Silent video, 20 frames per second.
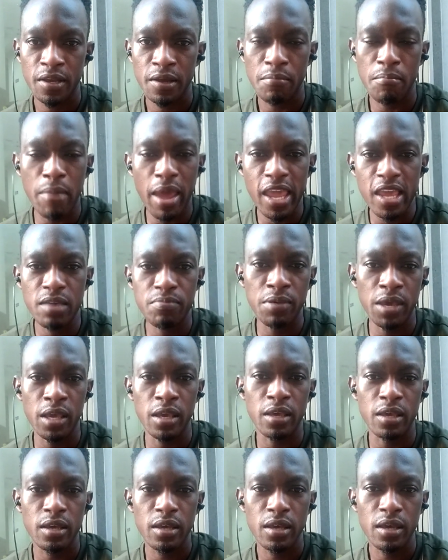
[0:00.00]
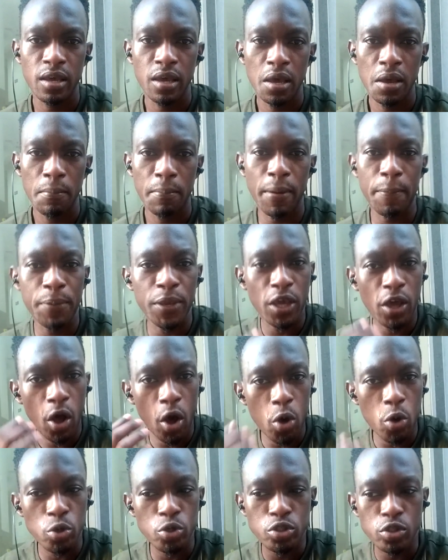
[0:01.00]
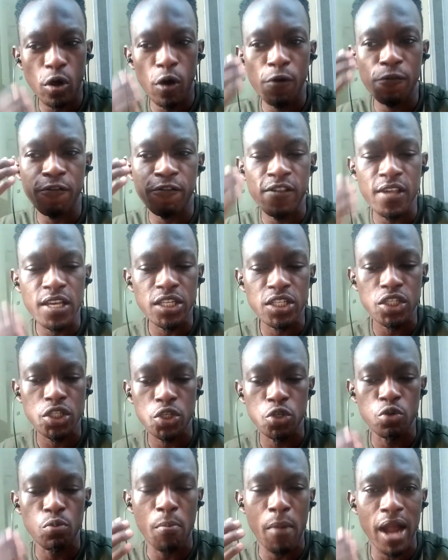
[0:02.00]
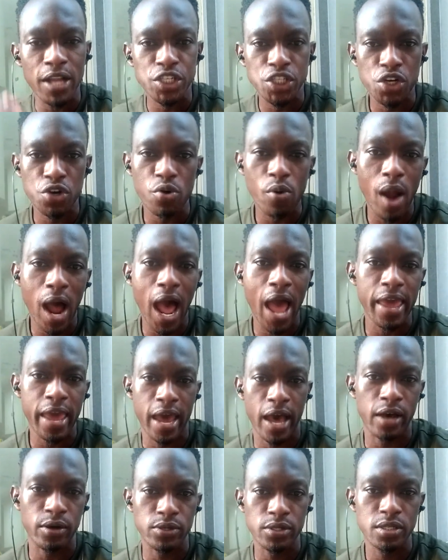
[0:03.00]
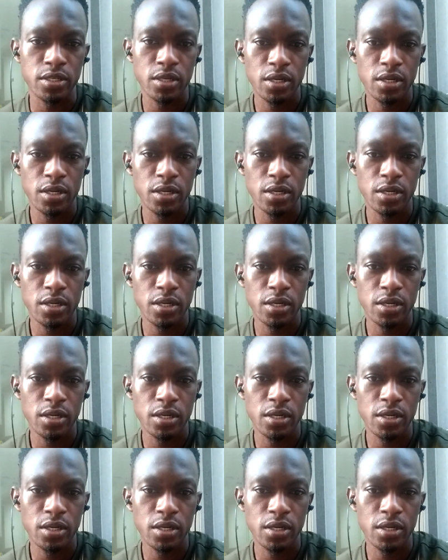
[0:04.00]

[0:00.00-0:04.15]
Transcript: Maybe. But because of this too much cry out